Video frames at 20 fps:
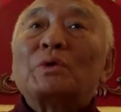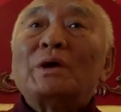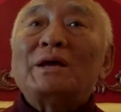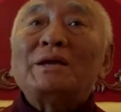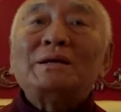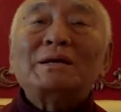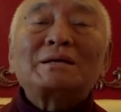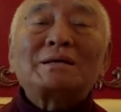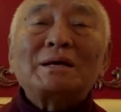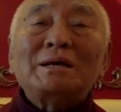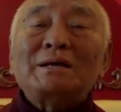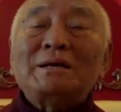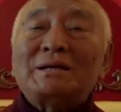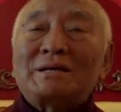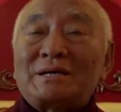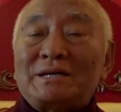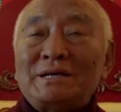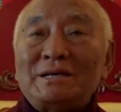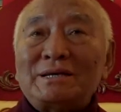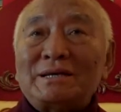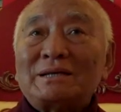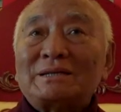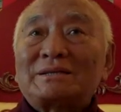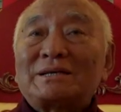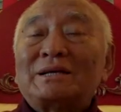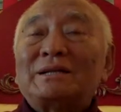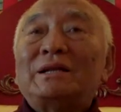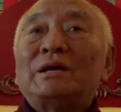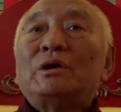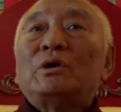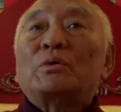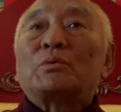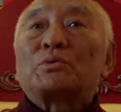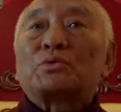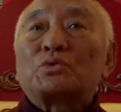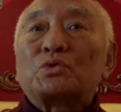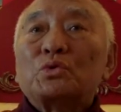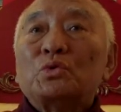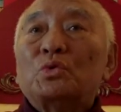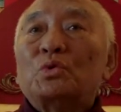in the, in the teaching said
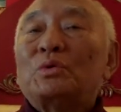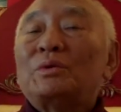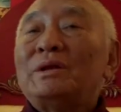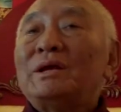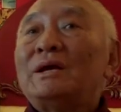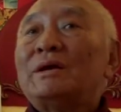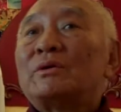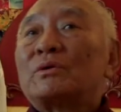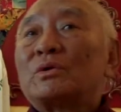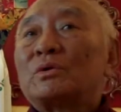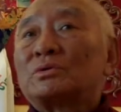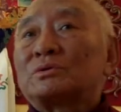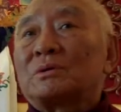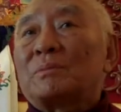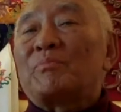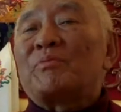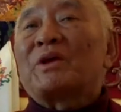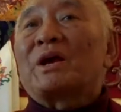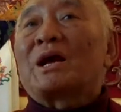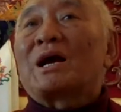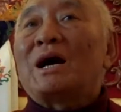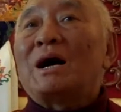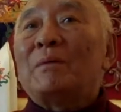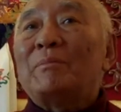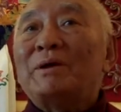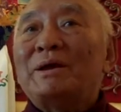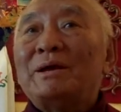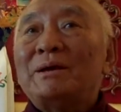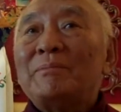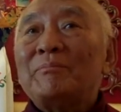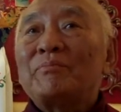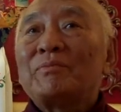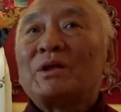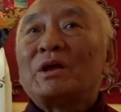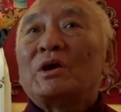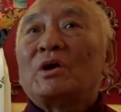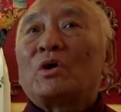and dosan coming,